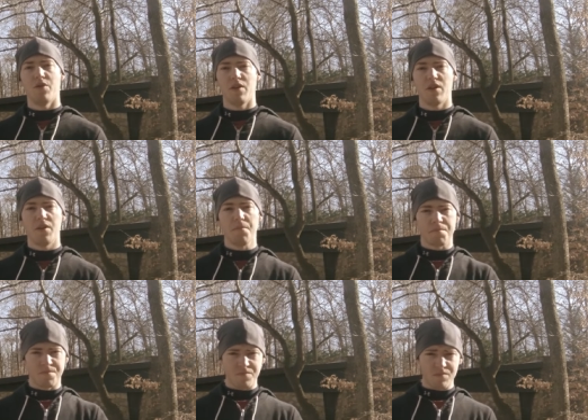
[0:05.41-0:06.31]
the
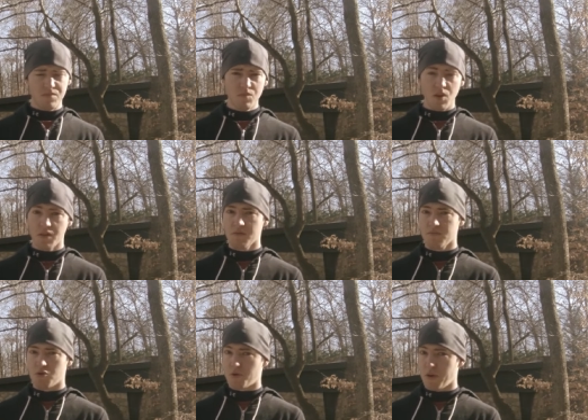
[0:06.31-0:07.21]

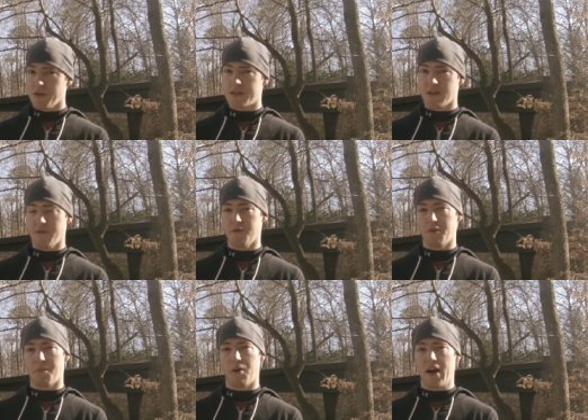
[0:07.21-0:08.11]
drill itself or
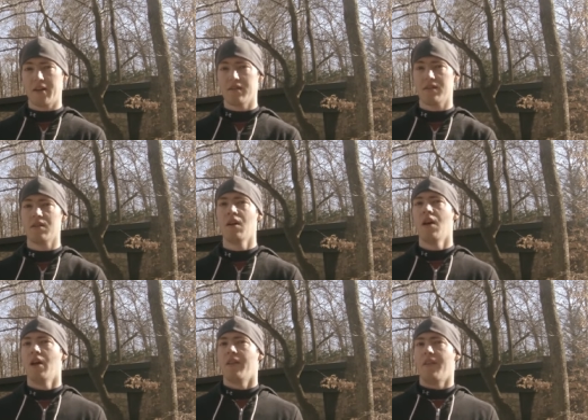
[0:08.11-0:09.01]
the practice
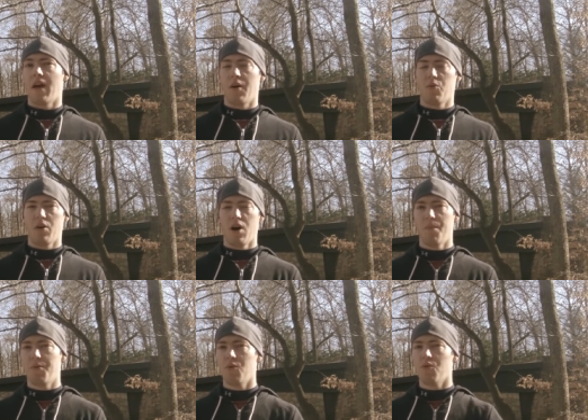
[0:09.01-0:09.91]
that will
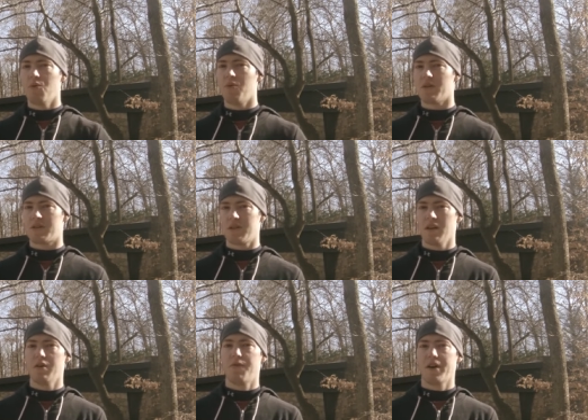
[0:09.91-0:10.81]
help you
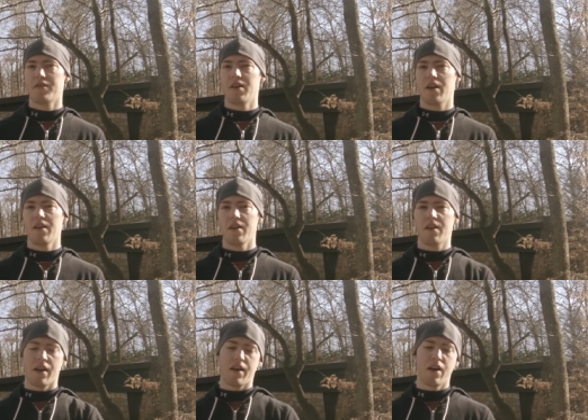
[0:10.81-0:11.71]
solidify your technique
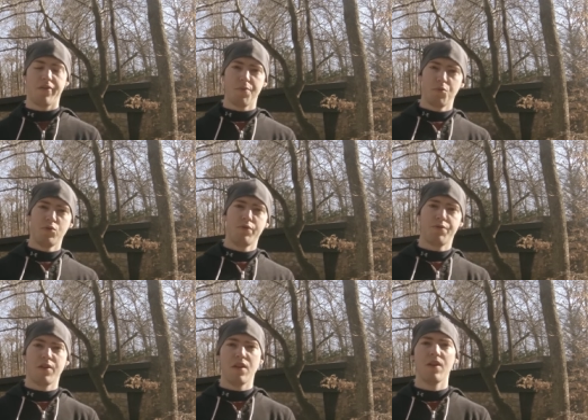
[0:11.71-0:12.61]
and kind of remove
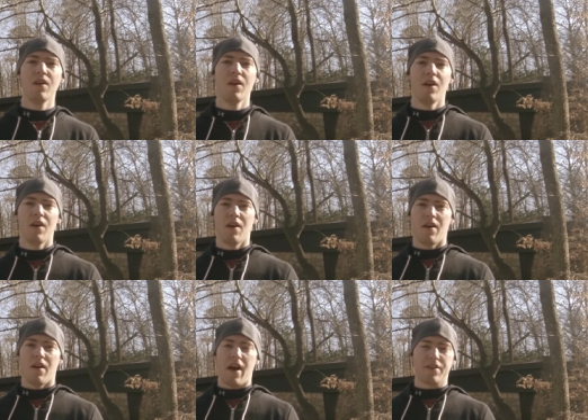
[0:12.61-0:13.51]
the
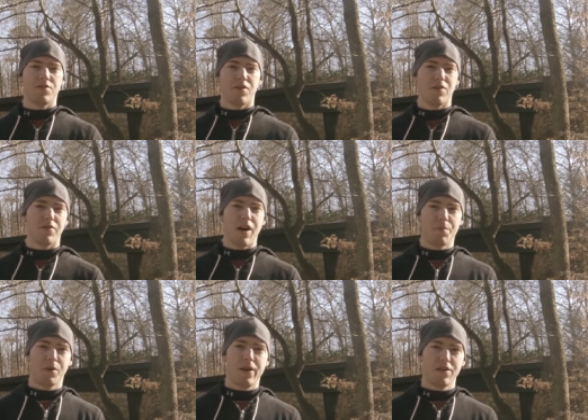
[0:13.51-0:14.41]
extra little
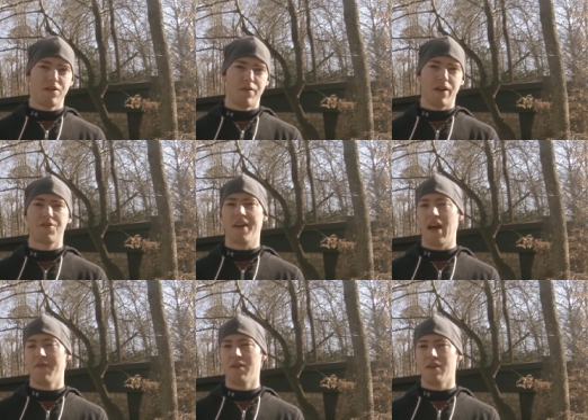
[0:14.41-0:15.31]
complication of actually
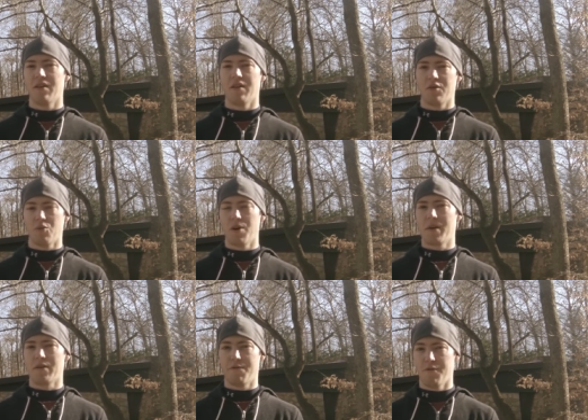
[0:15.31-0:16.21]
having to worry
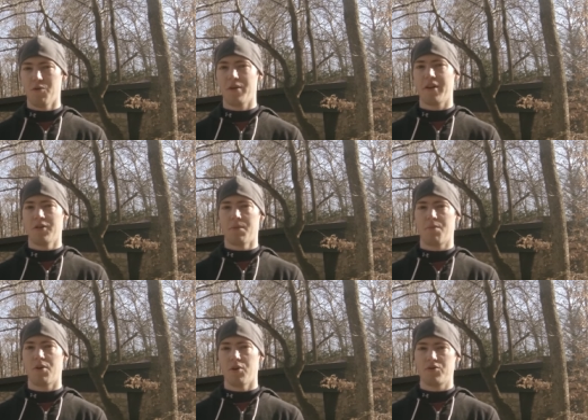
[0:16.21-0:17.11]
about your footwork and your
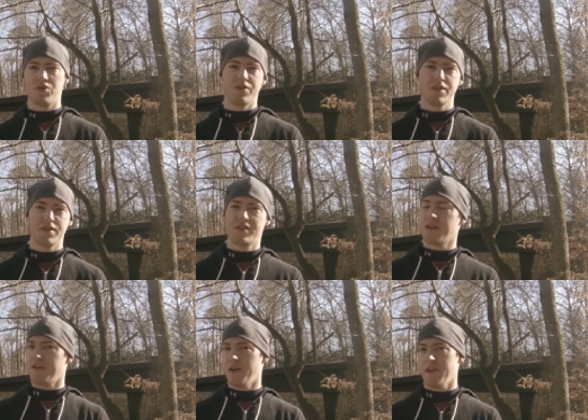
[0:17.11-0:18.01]
approach and
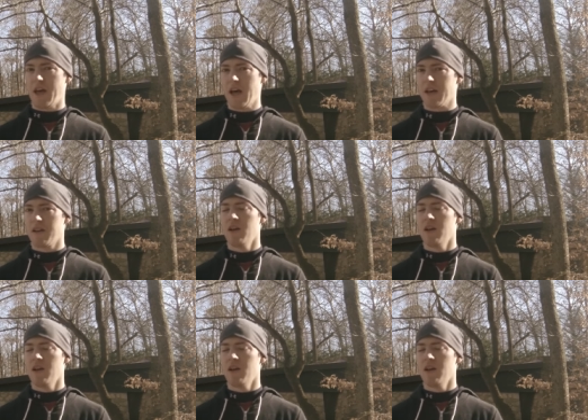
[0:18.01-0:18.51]
distancing and all that.